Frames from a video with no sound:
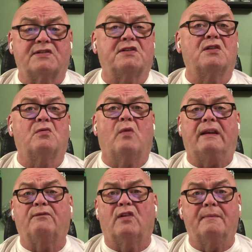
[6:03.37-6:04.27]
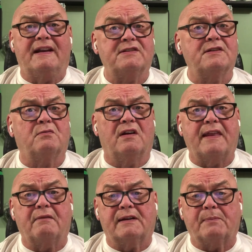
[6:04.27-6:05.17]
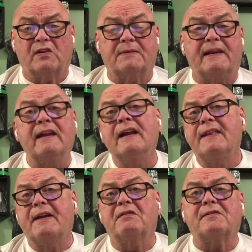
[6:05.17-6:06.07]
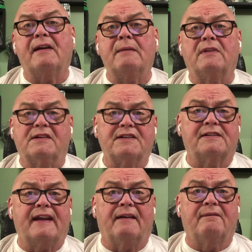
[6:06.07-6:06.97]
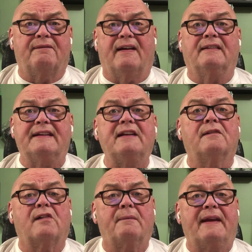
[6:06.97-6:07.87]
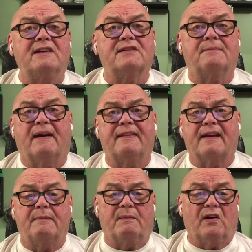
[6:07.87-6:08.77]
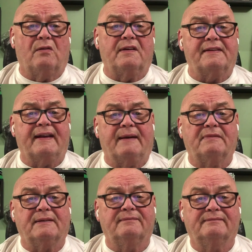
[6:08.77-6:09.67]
sure what formation, where they were supposed to be. They were scrambling just to have a legal formation by the time the ball was snapped.